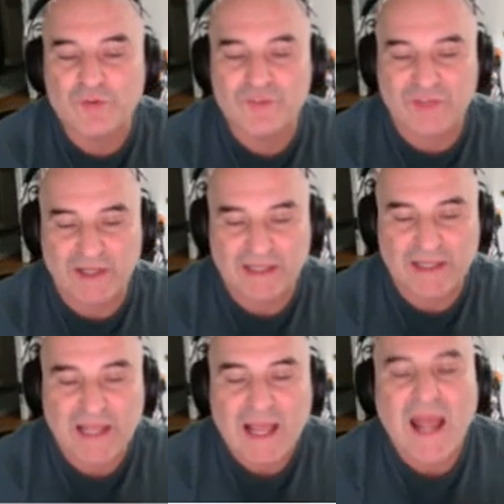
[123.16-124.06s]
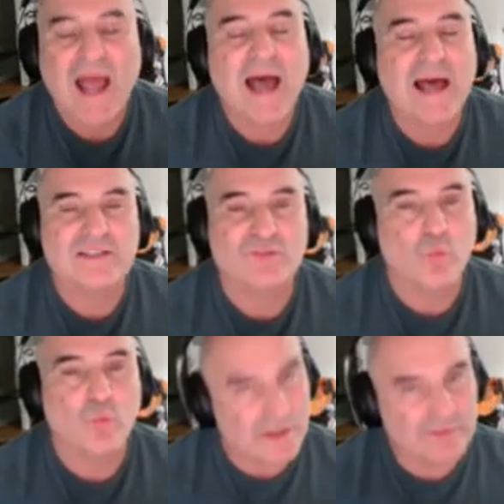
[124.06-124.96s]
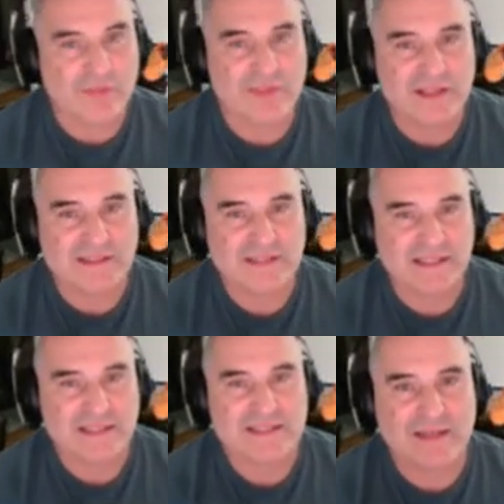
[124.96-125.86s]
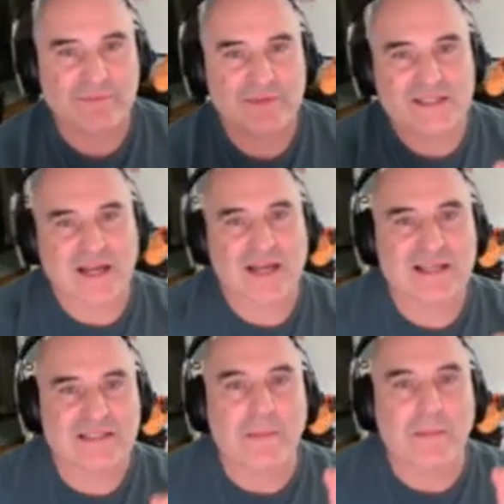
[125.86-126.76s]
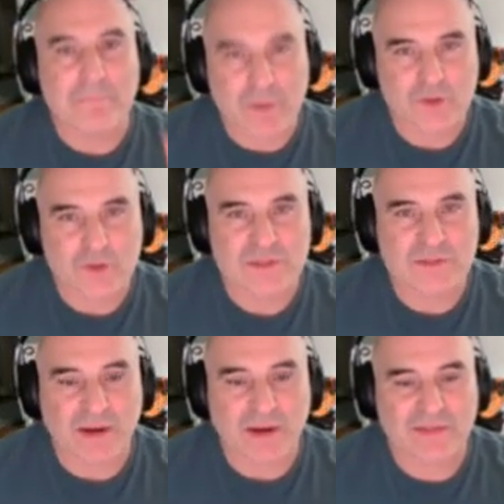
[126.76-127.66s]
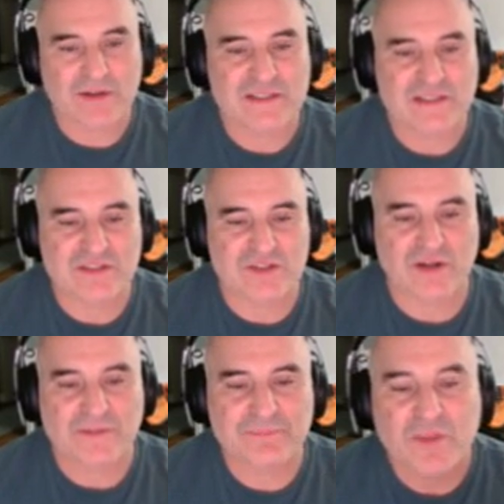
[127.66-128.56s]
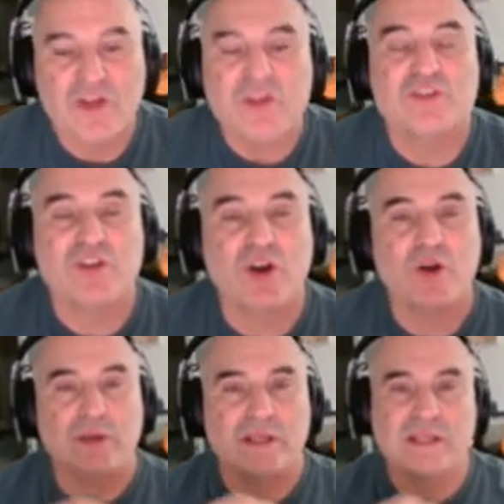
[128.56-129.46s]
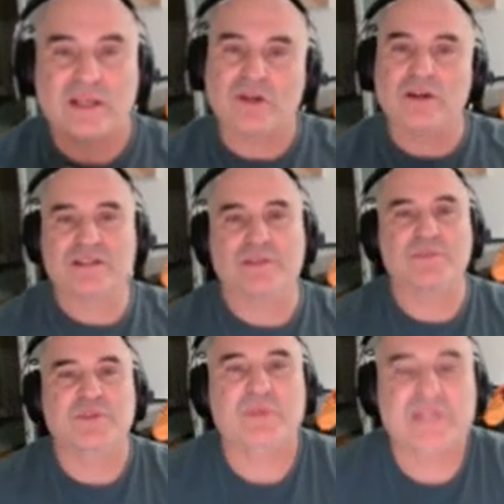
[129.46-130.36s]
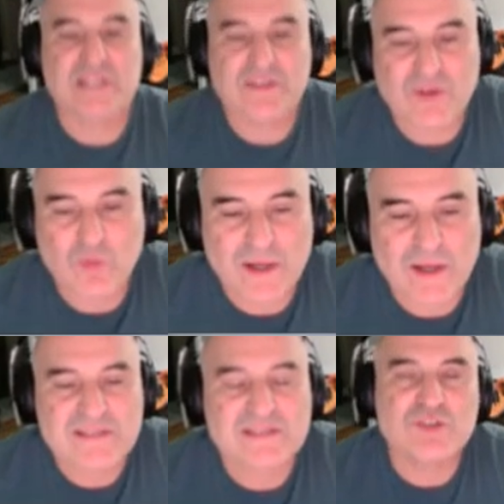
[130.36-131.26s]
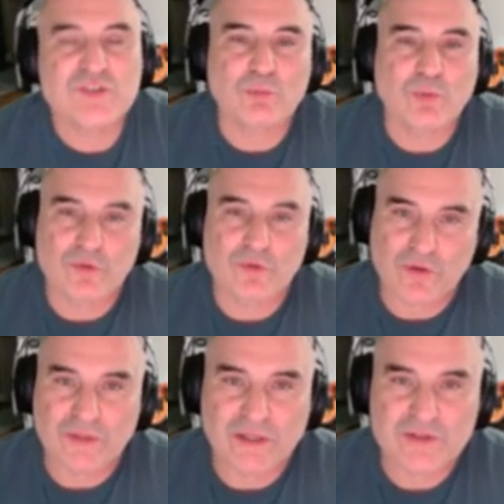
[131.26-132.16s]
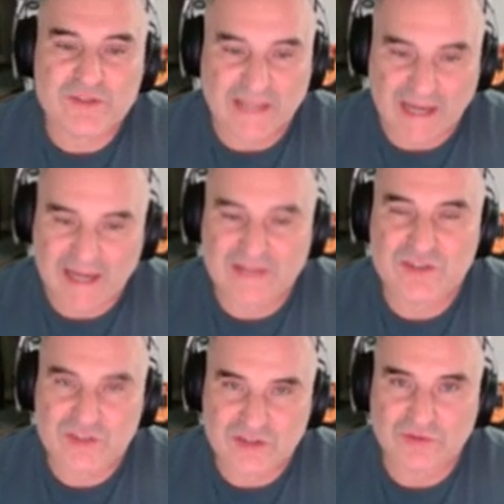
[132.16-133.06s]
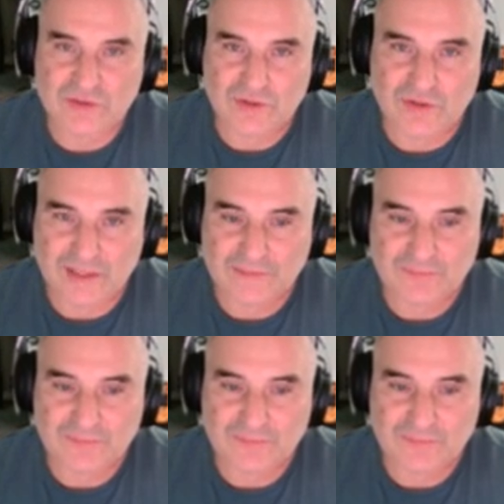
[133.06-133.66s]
setting as one of the things that is emphasized most by their teacher. So, here are some specific ways digital portfolios enhance student learning.